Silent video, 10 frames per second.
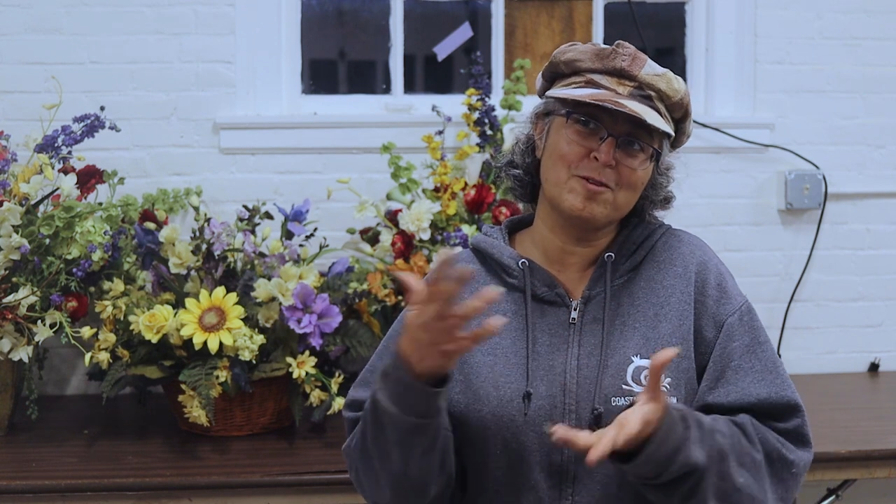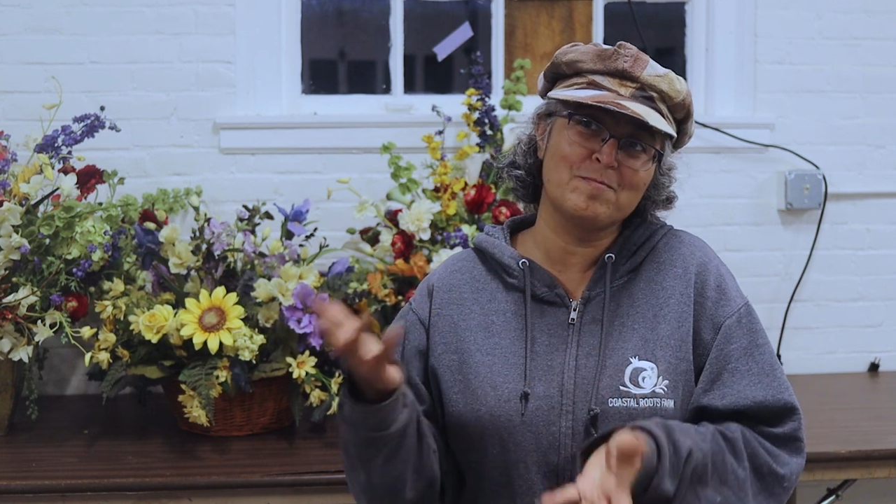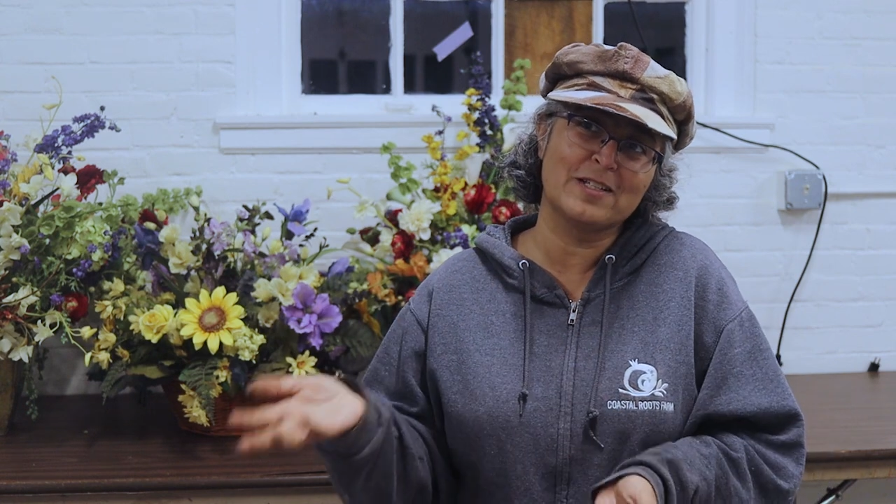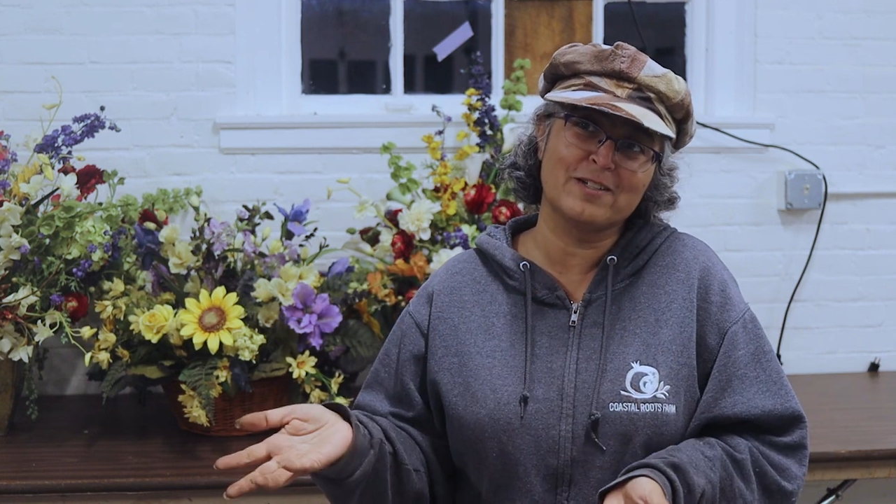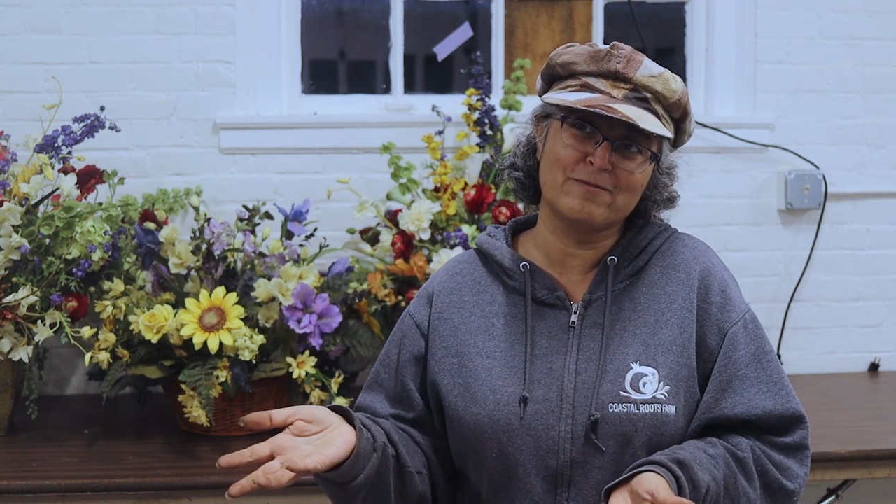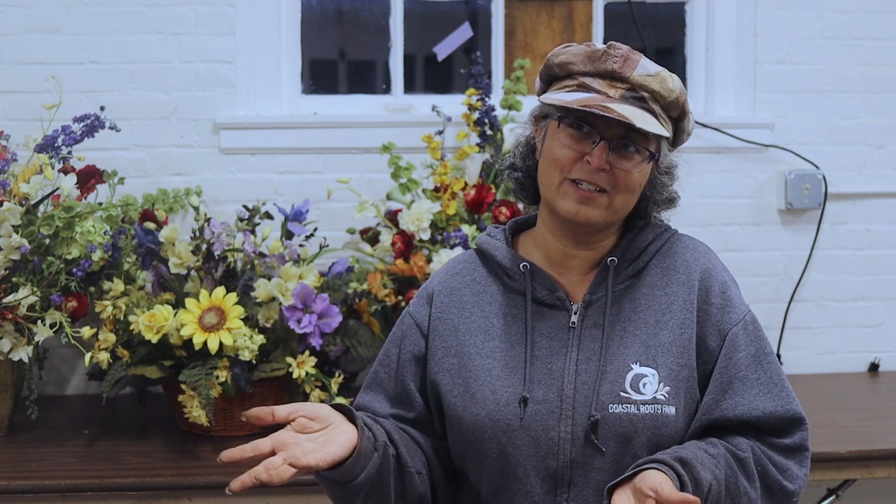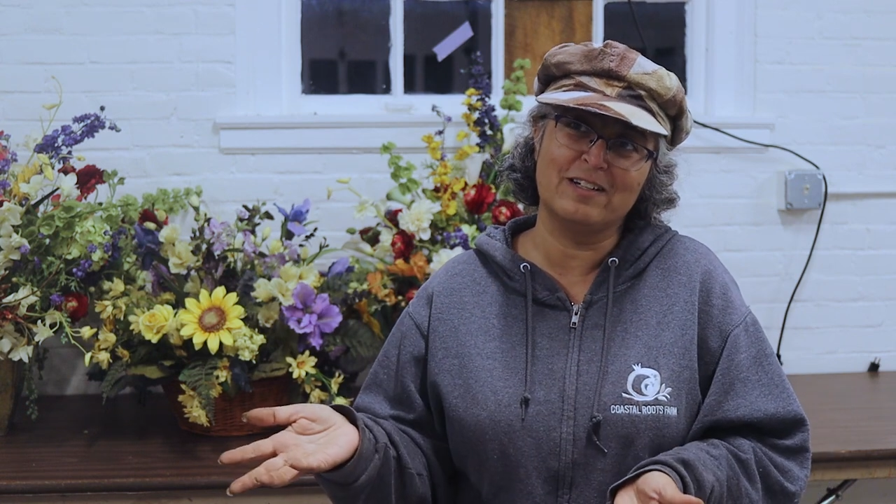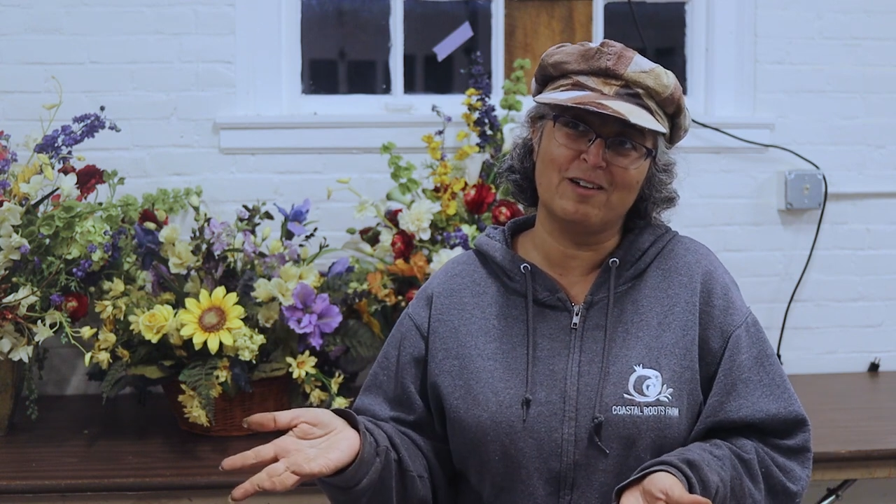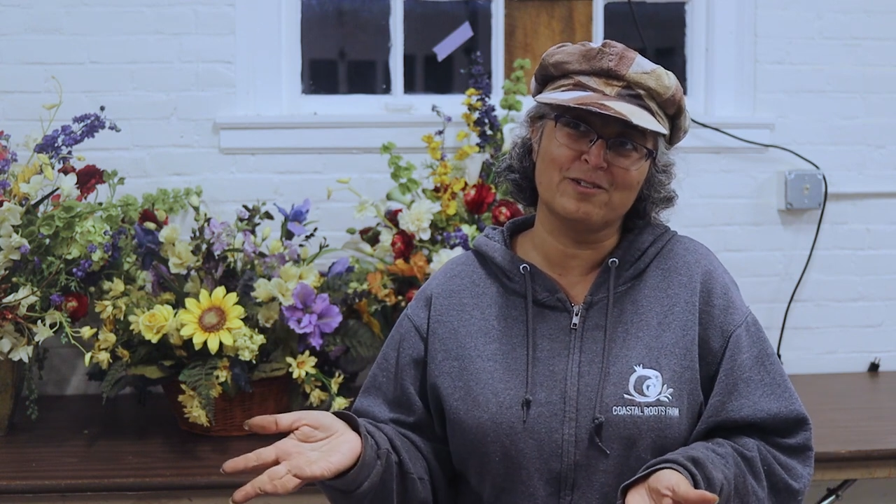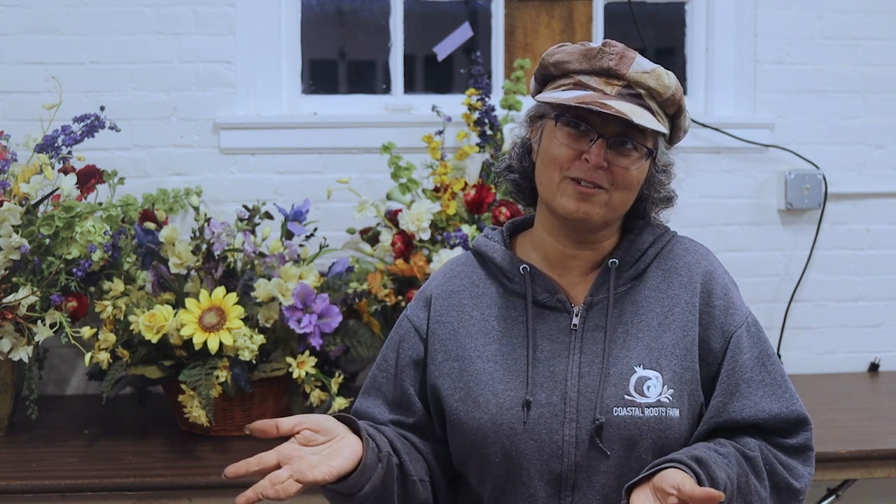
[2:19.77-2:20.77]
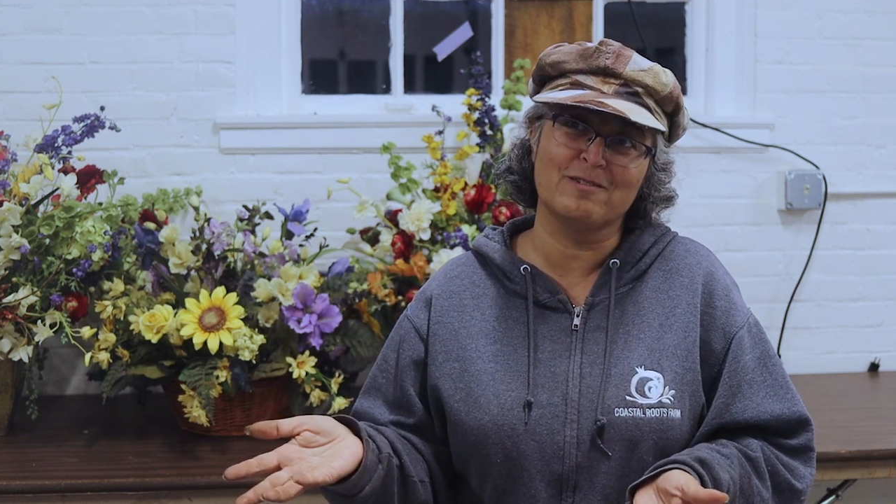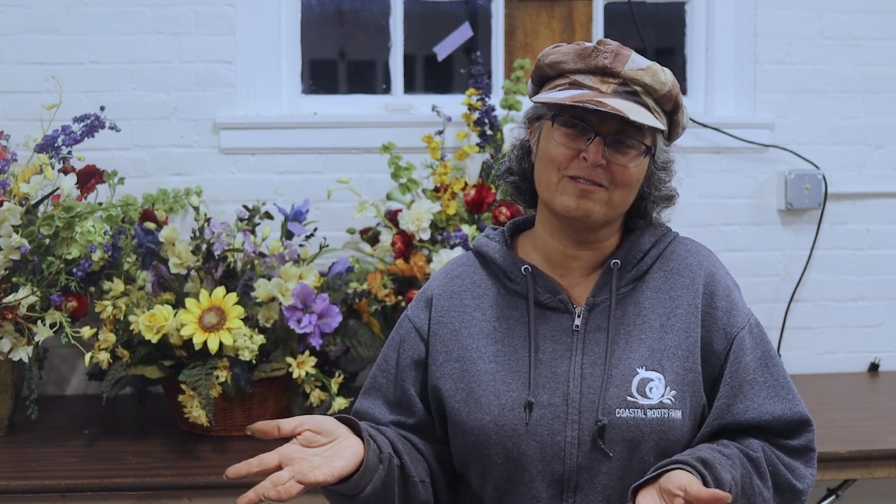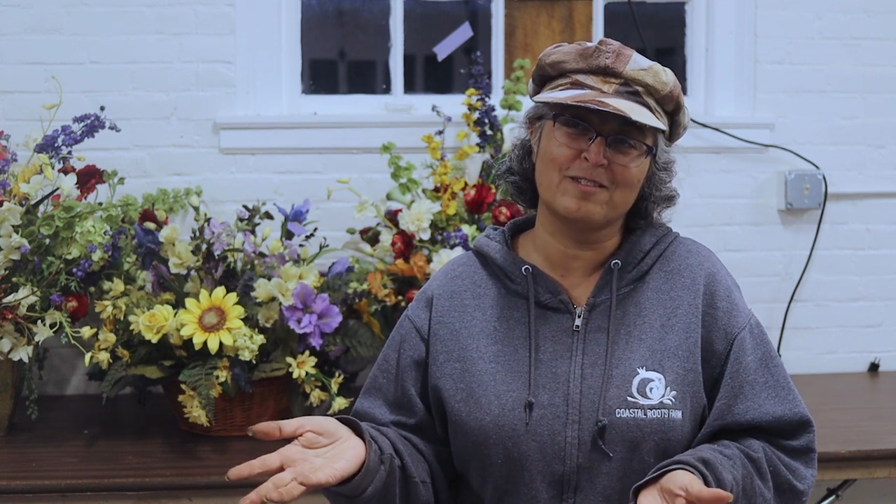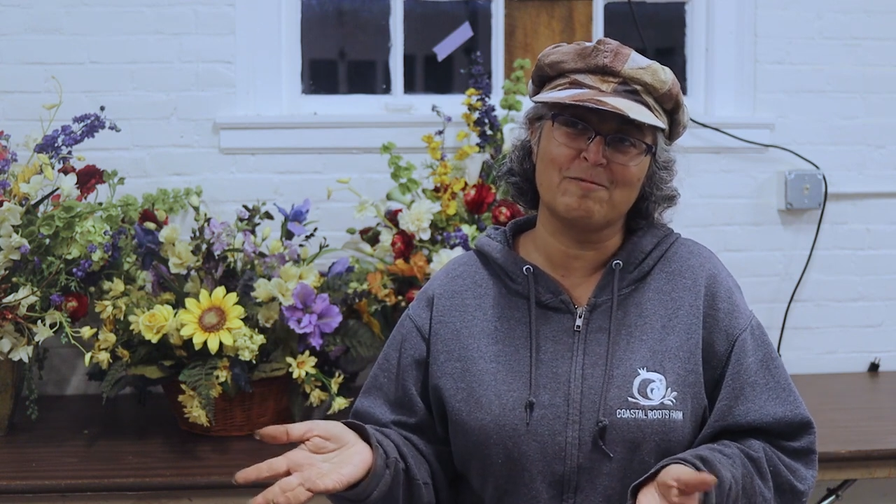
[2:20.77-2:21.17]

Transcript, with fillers: we're hoping to feed also